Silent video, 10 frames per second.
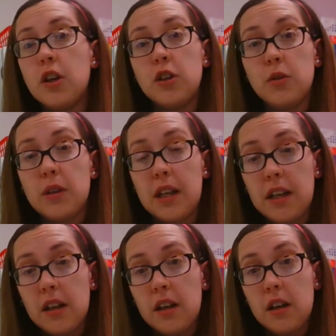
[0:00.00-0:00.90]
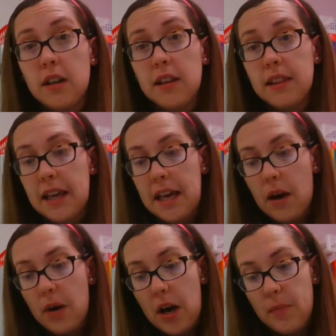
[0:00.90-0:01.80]
You can lay
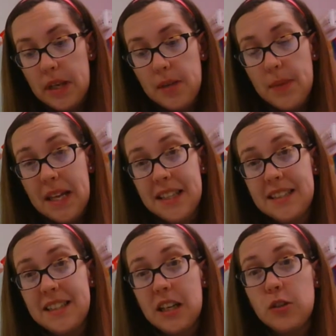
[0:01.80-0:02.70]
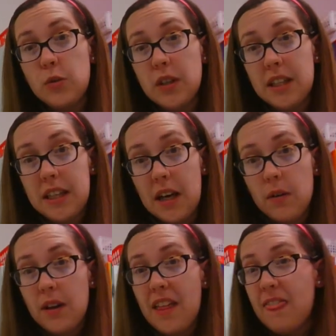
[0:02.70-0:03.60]
out how many pennies and you can
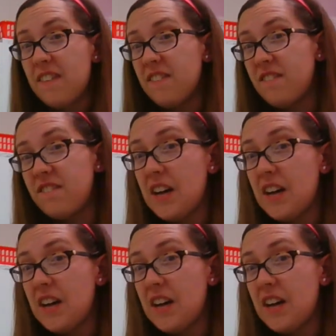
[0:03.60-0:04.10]
count and then